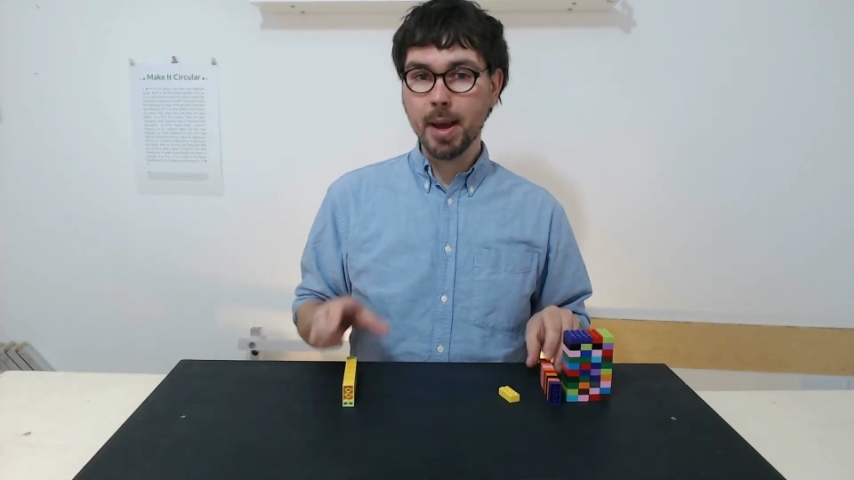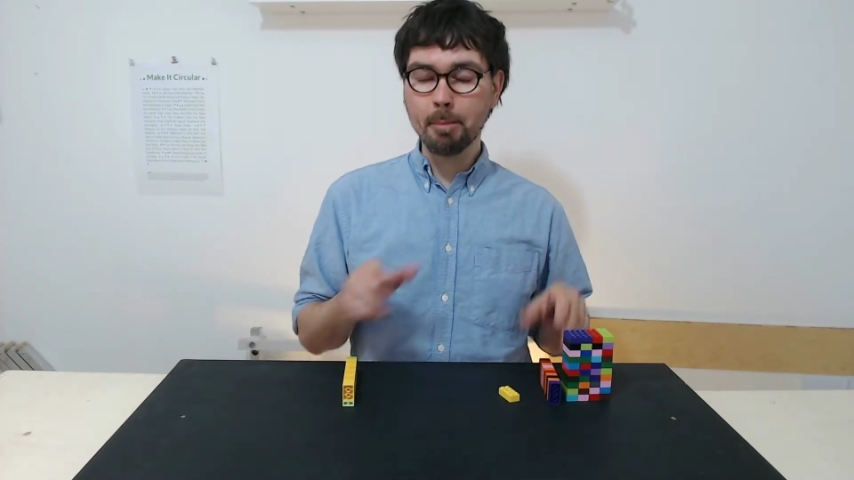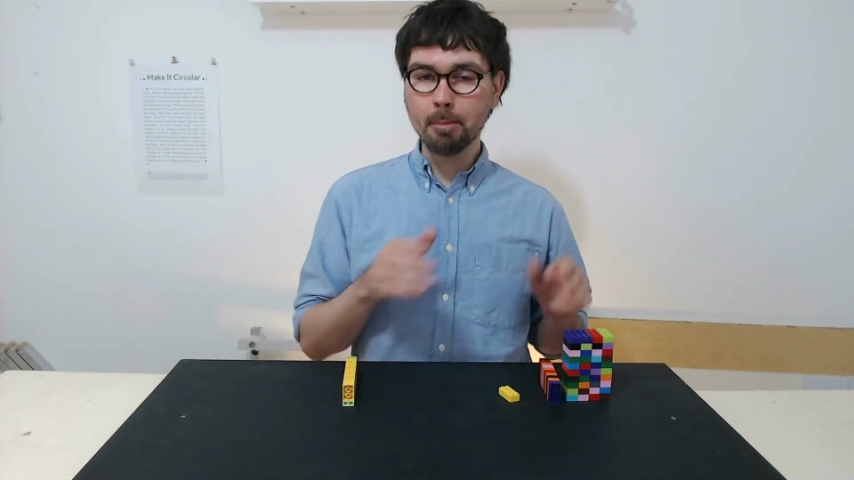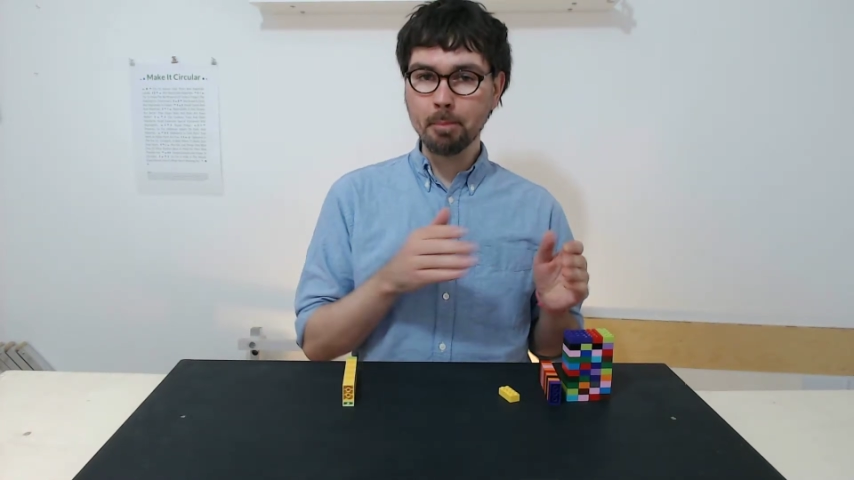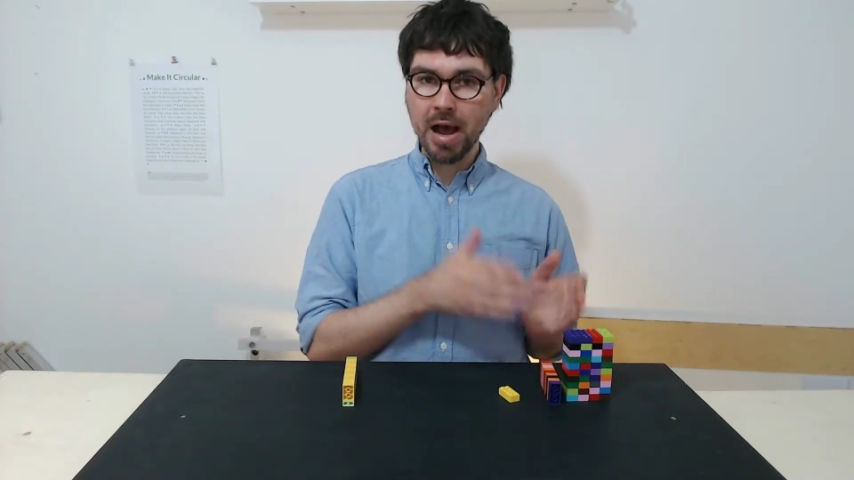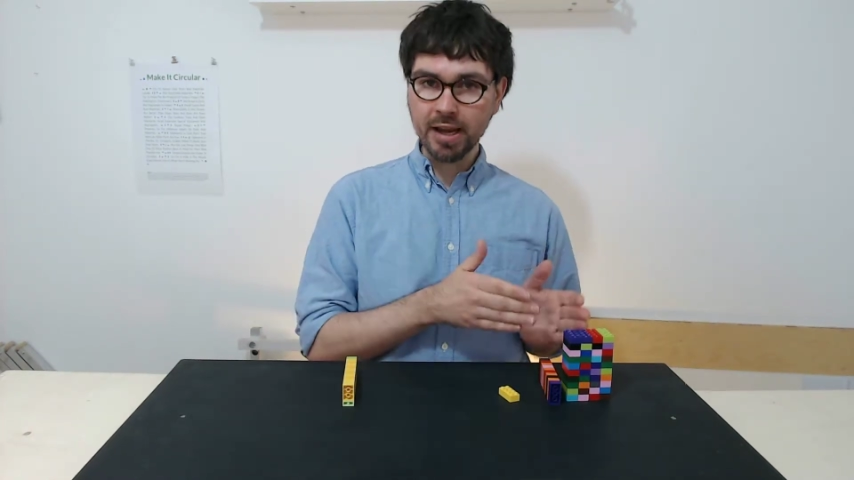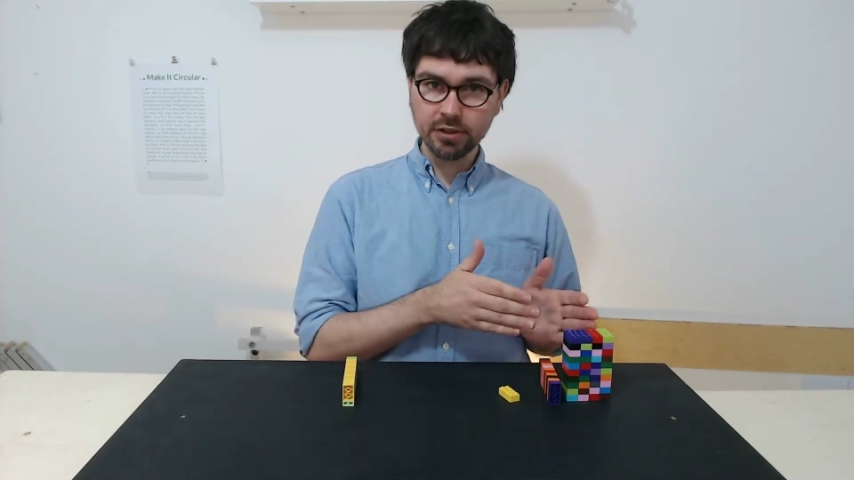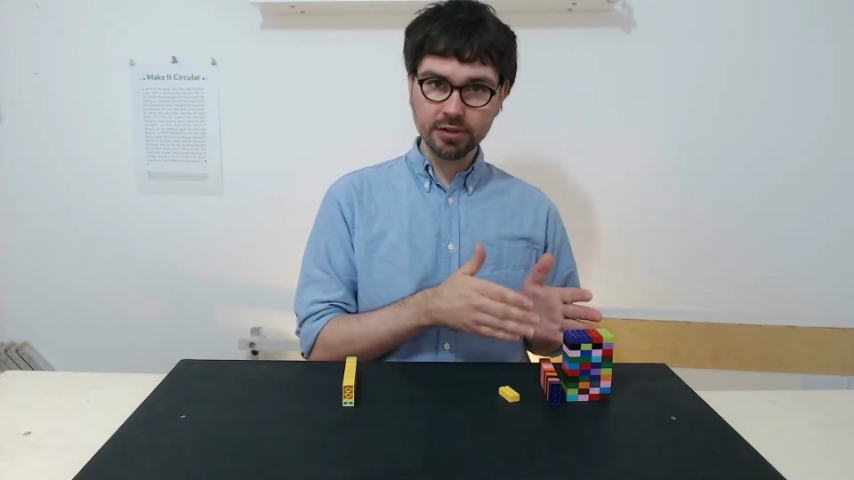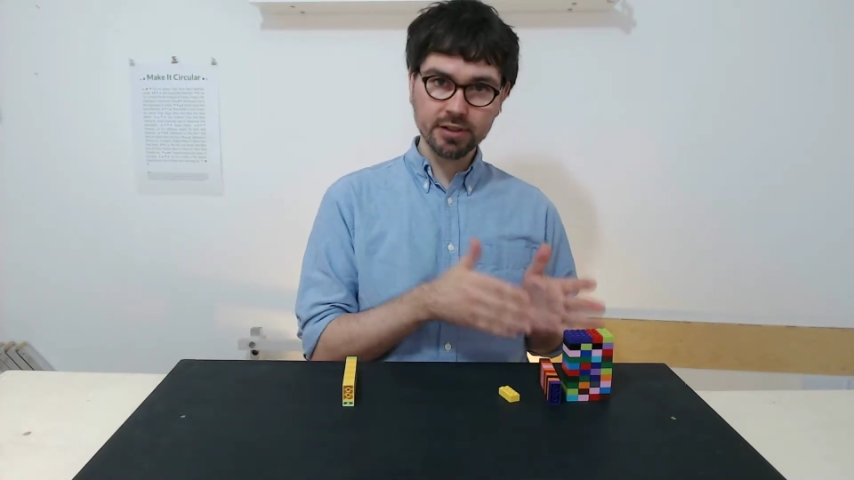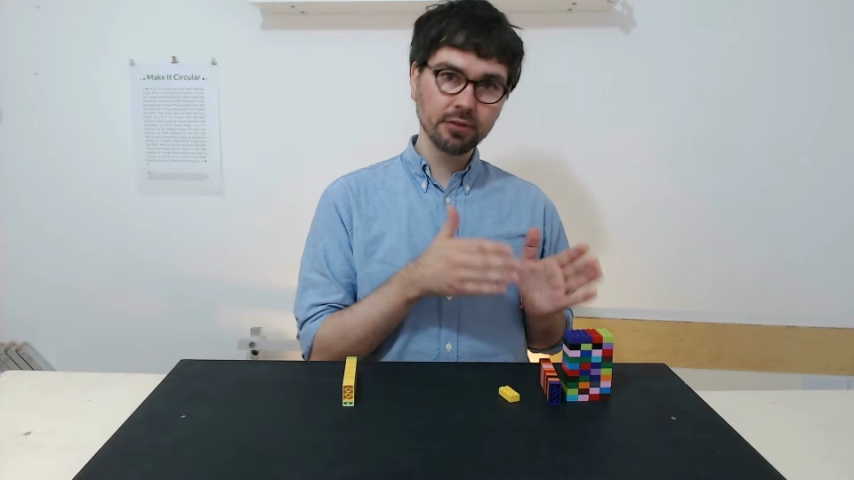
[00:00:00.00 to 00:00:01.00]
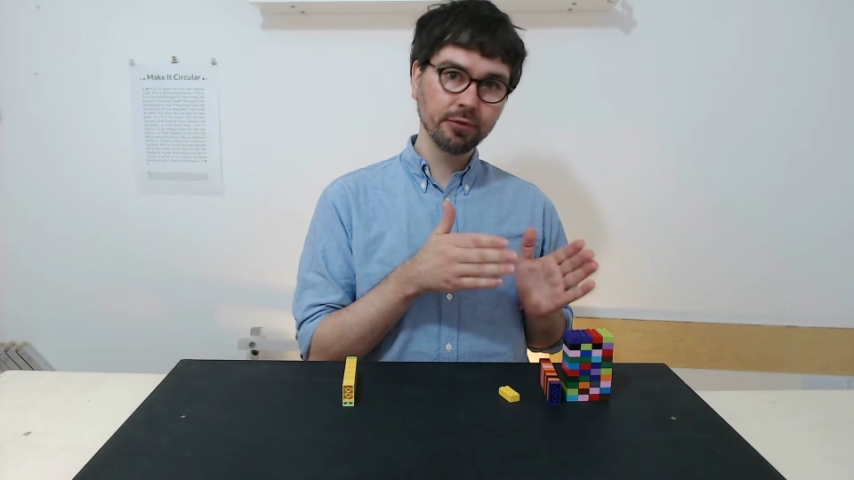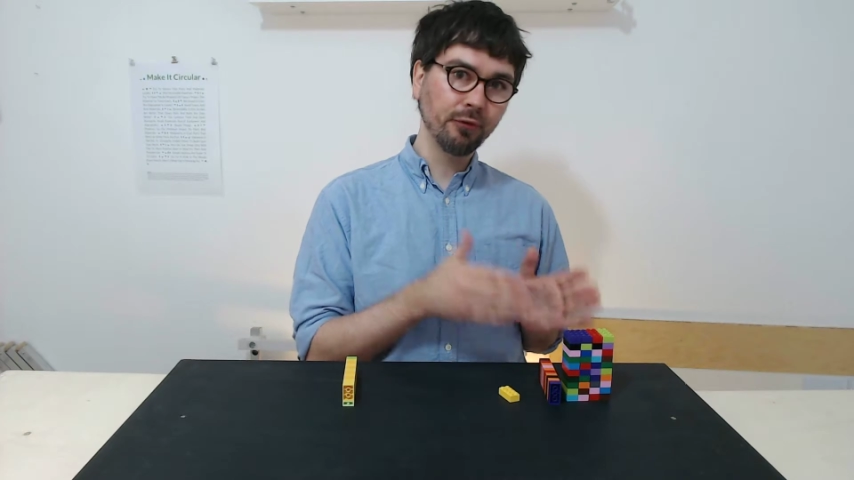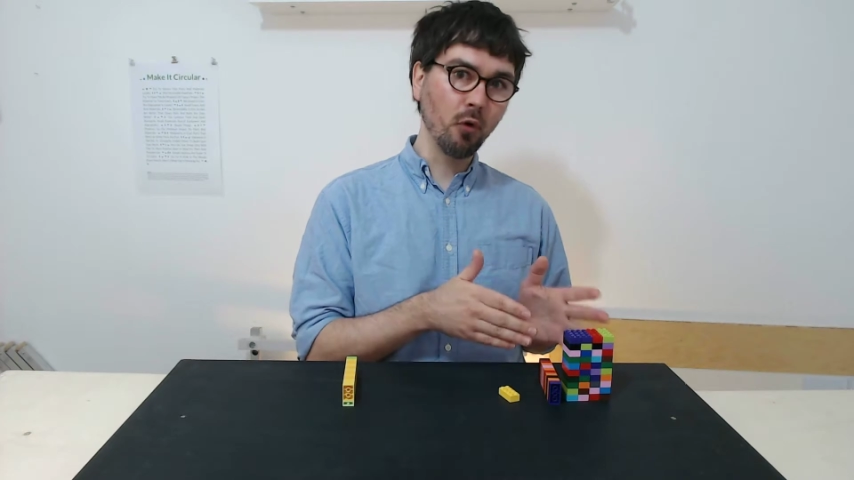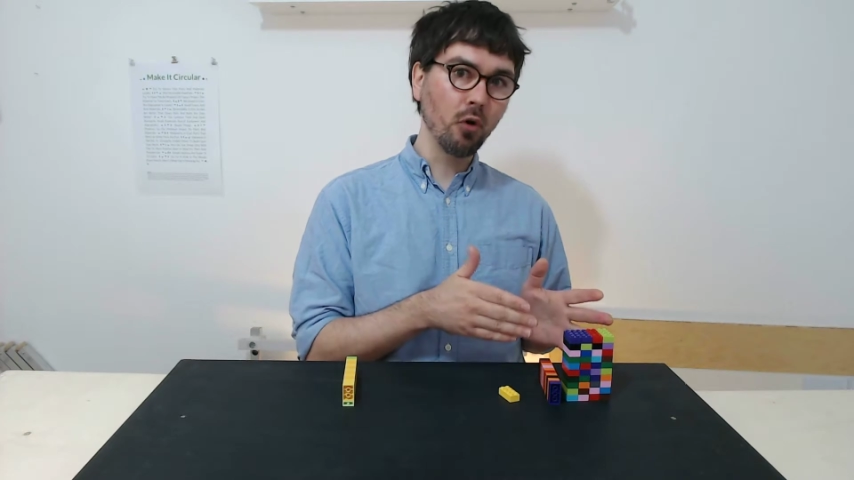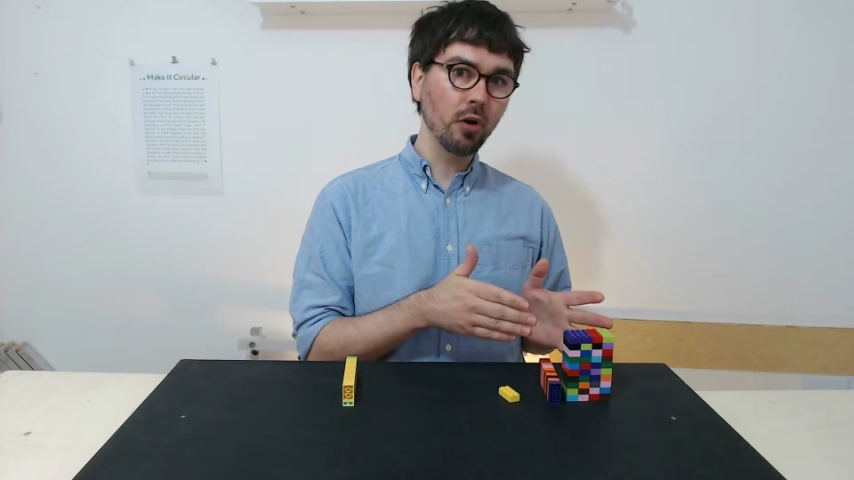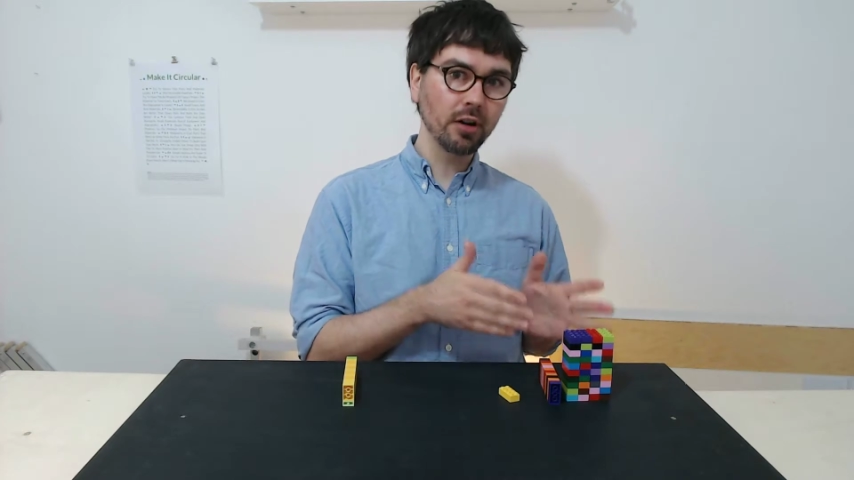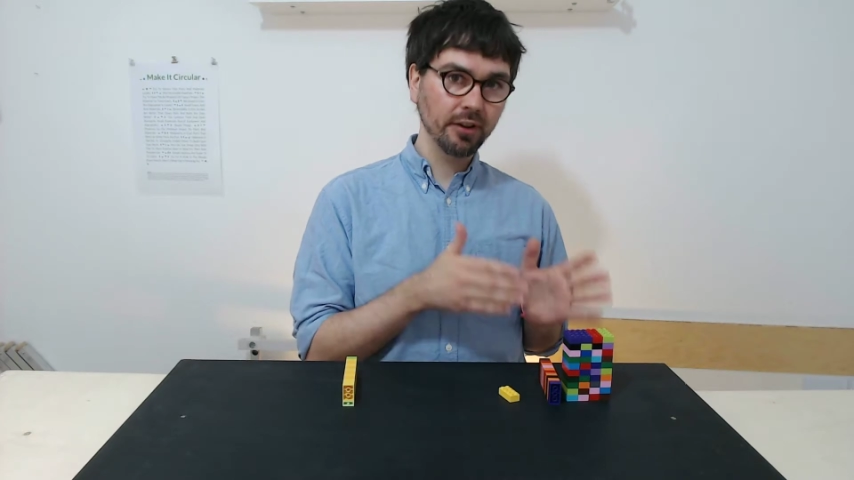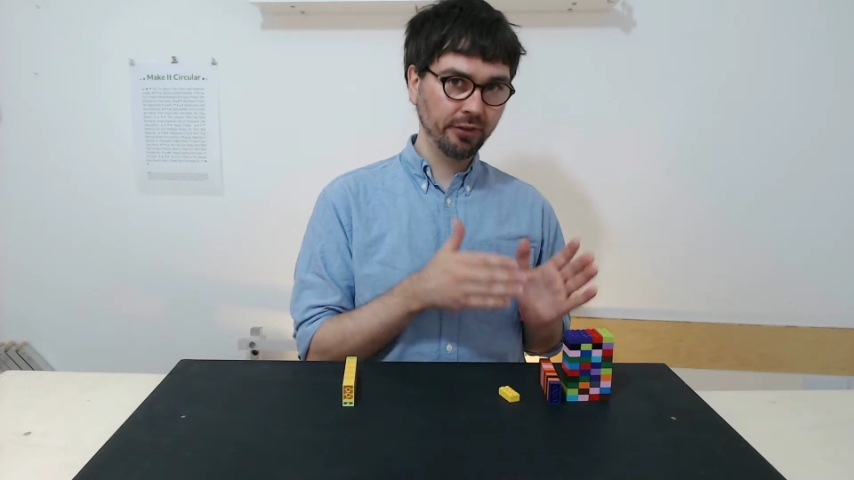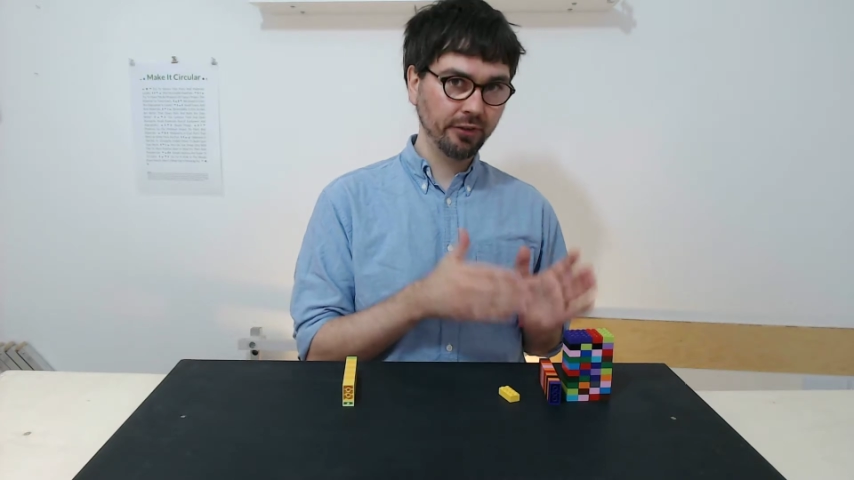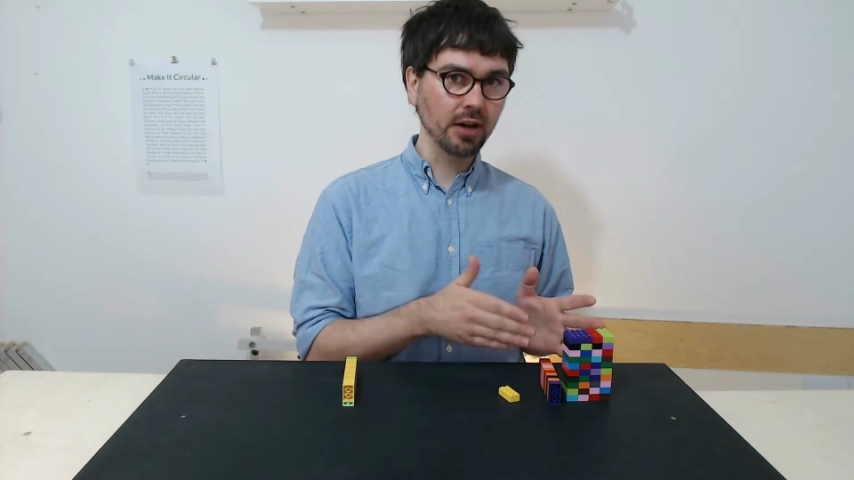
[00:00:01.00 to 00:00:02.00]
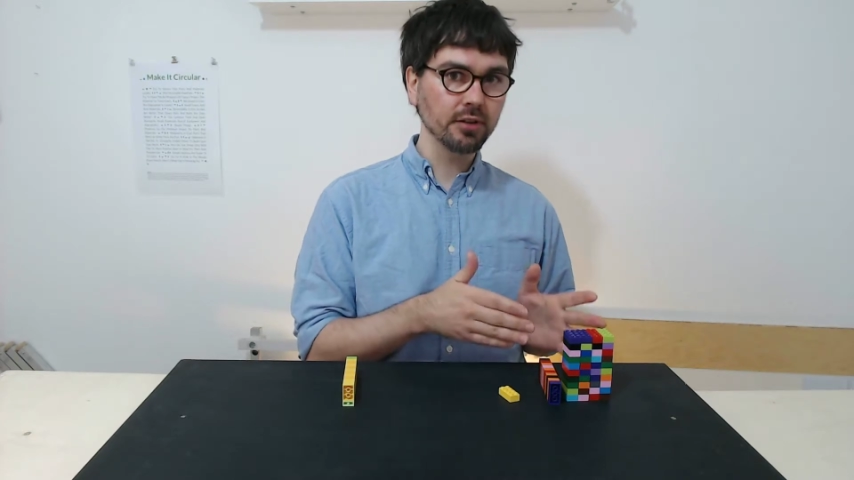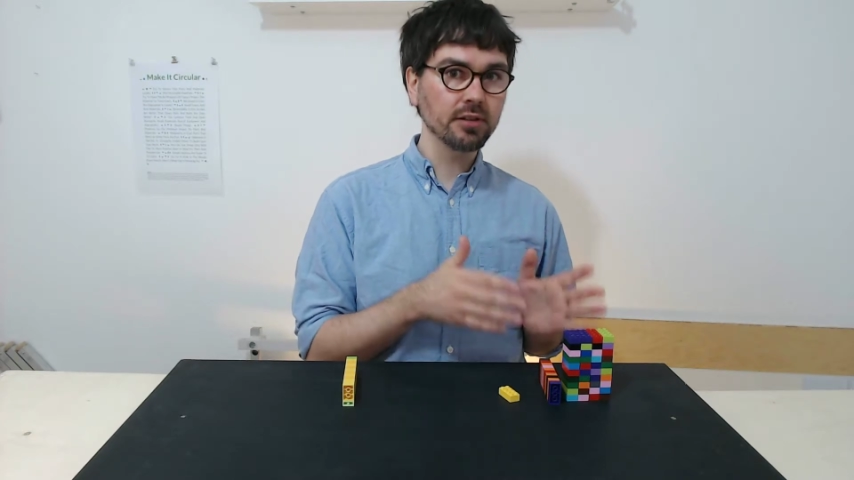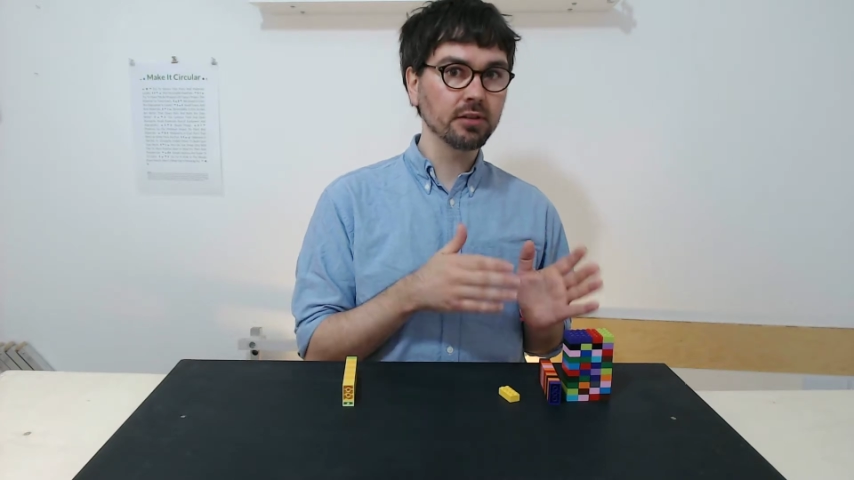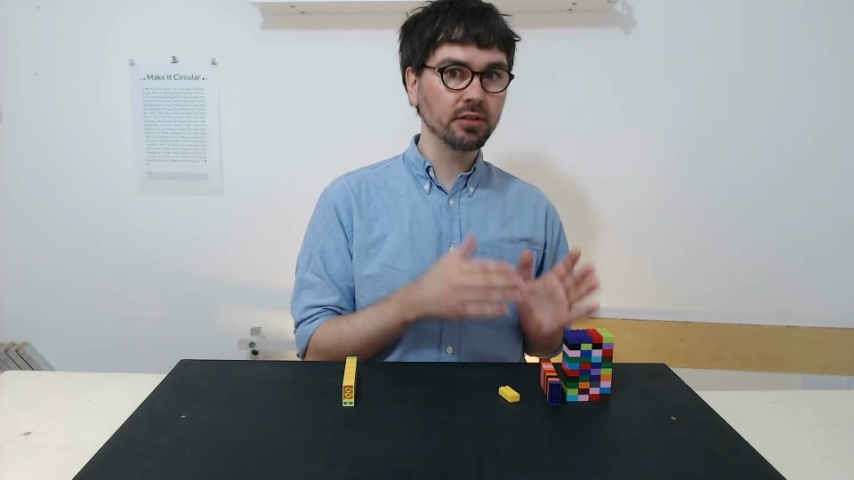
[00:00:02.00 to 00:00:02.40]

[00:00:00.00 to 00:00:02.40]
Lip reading: minus 4,000